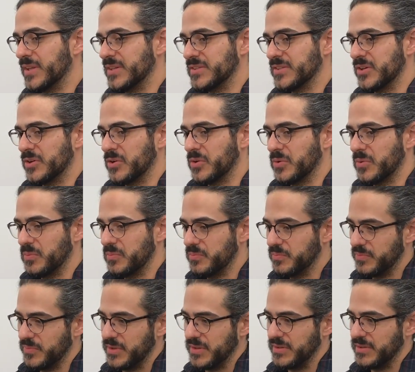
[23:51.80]
And so
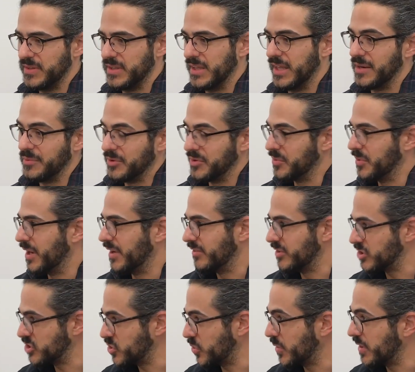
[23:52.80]
the animals would
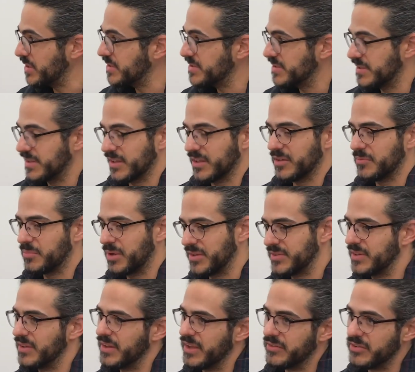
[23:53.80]
have a choice. They could
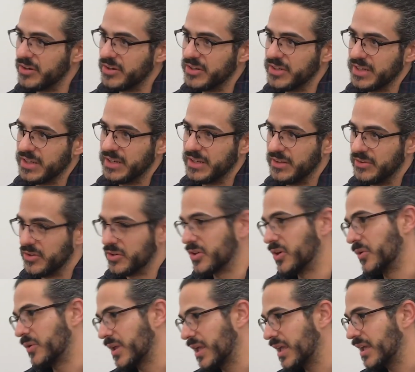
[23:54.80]
press a lever to get either
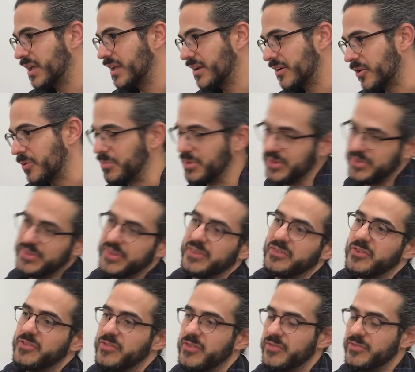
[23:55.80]
cocaine or press a
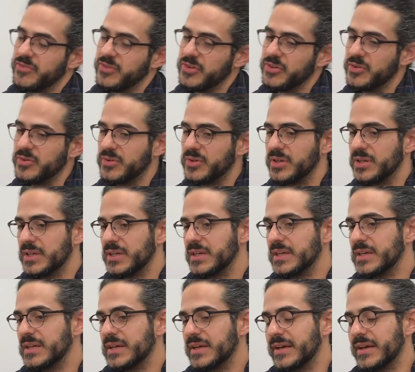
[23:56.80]
lever for food.
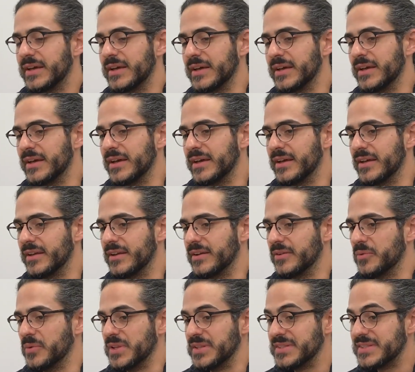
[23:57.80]

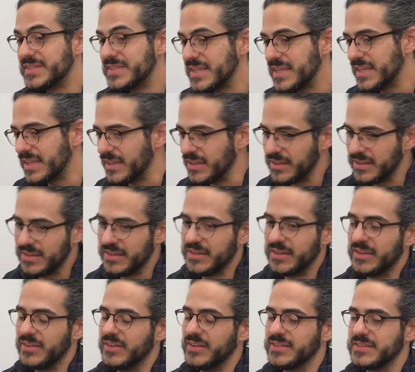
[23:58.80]
And we see
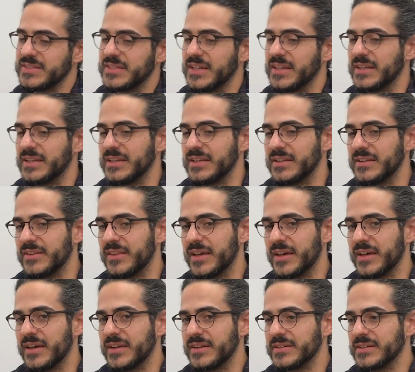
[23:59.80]
in this study
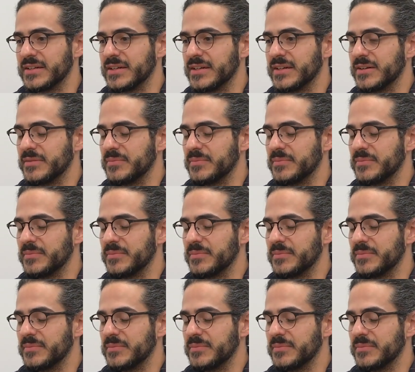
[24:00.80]
that